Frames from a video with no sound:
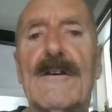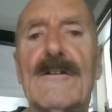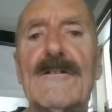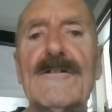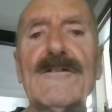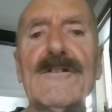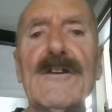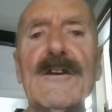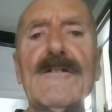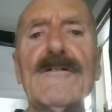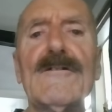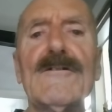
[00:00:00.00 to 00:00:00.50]

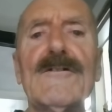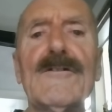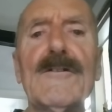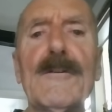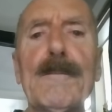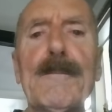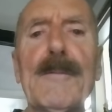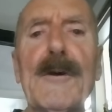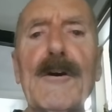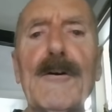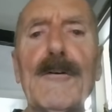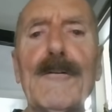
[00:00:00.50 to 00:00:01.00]
Since the
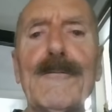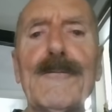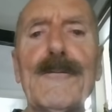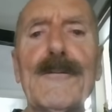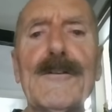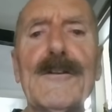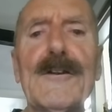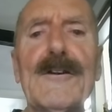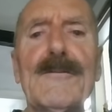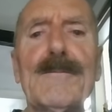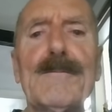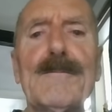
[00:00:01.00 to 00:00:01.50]
bill
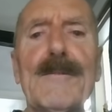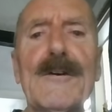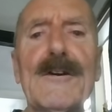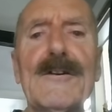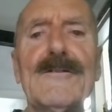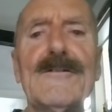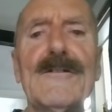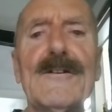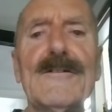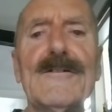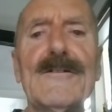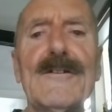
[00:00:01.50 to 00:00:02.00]
for this
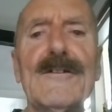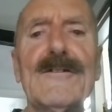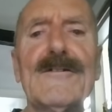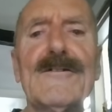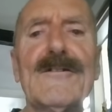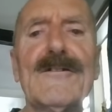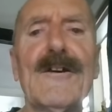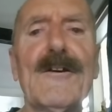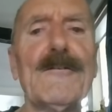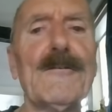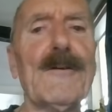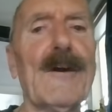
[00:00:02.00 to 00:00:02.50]
business
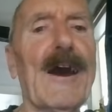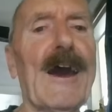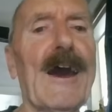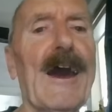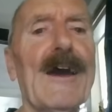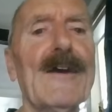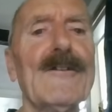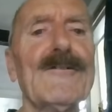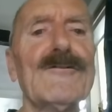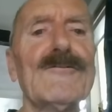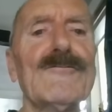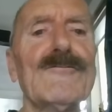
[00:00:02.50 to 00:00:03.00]
is so
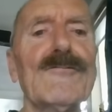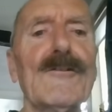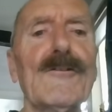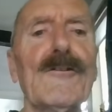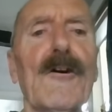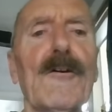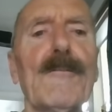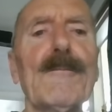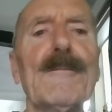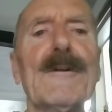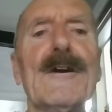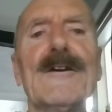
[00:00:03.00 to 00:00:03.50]

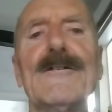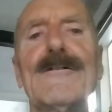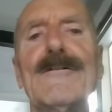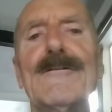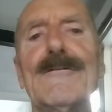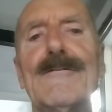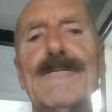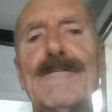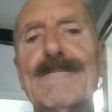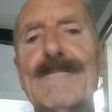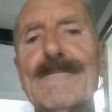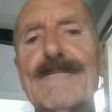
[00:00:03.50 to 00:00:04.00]

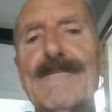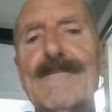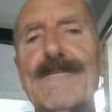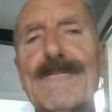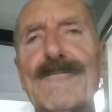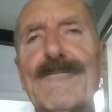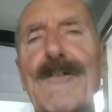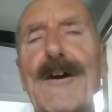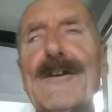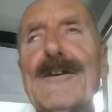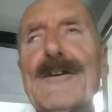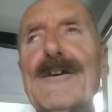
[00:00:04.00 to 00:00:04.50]
astronomical,
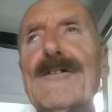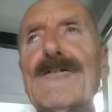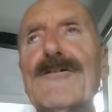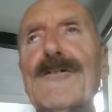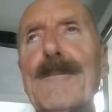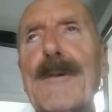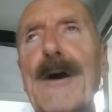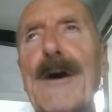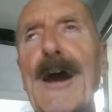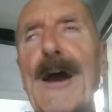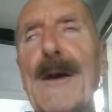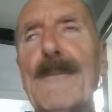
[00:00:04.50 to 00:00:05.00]
running to
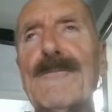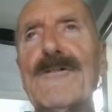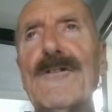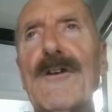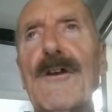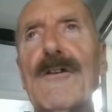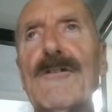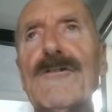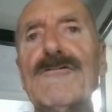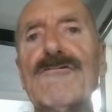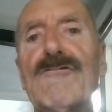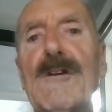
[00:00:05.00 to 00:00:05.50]
perhaps
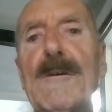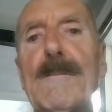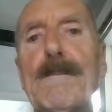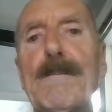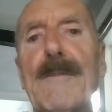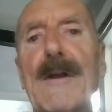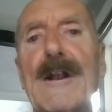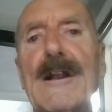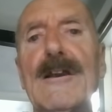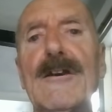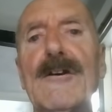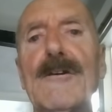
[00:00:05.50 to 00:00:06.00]
£3
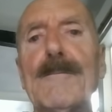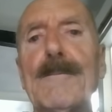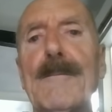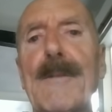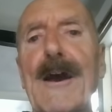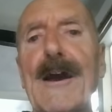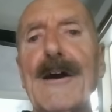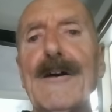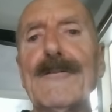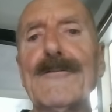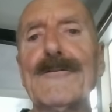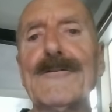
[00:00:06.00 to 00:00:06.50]
billion
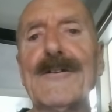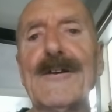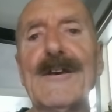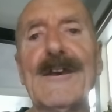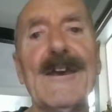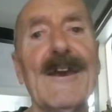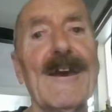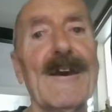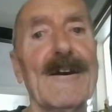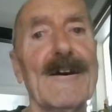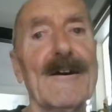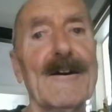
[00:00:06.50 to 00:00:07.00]
a
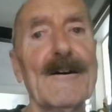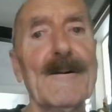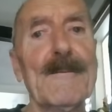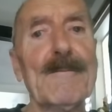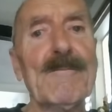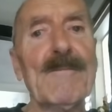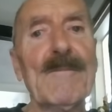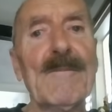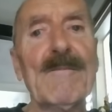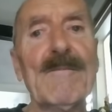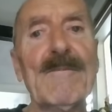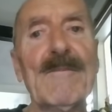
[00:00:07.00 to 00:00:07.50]
year,
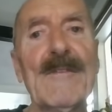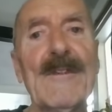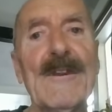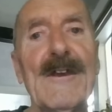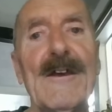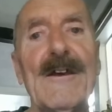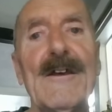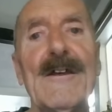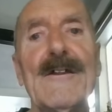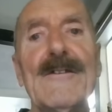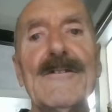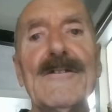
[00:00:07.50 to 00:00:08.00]

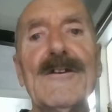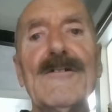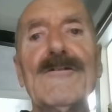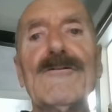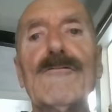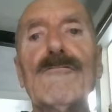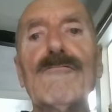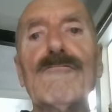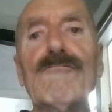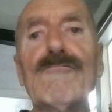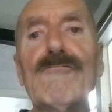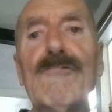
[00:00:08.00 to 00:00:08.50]

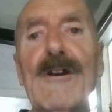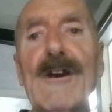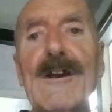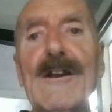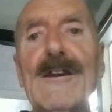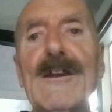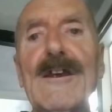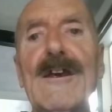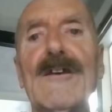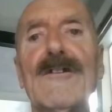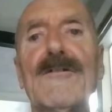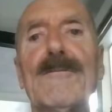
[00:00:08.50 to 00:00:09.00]
this
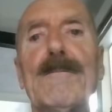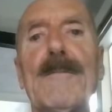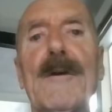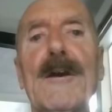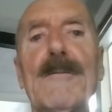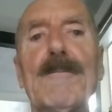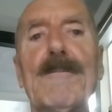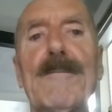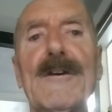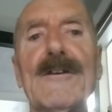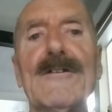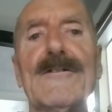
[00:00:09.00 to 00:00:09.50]
really is
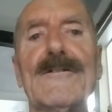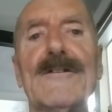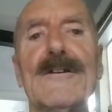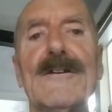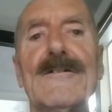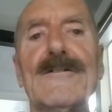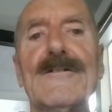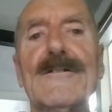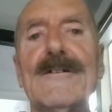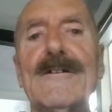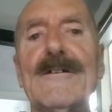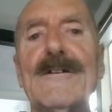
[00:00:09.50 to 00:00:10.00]
big
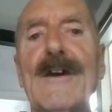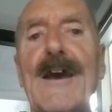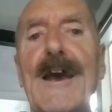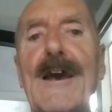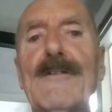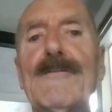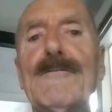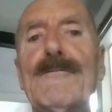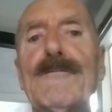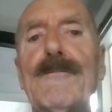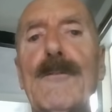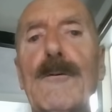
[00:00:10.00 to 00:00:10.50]
business
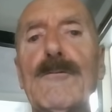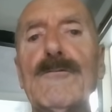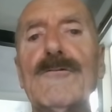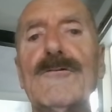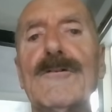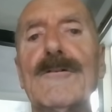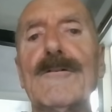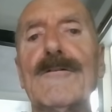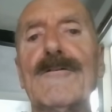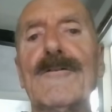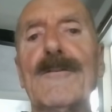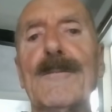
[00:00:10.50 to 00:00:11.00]
and
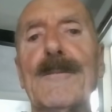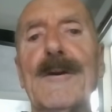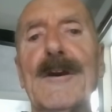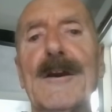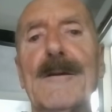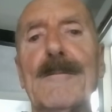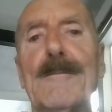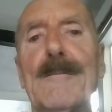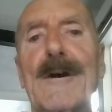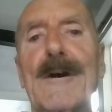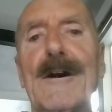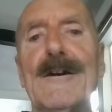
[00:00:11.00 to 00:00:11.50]
fortunes are
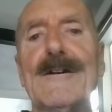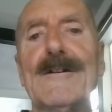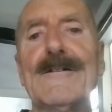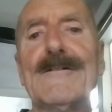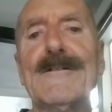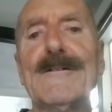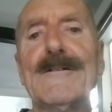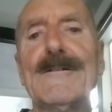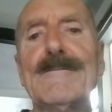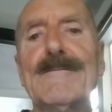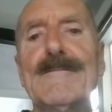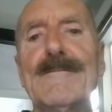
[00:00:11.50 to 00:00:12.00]
being
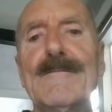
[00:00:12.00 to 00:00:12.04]
made.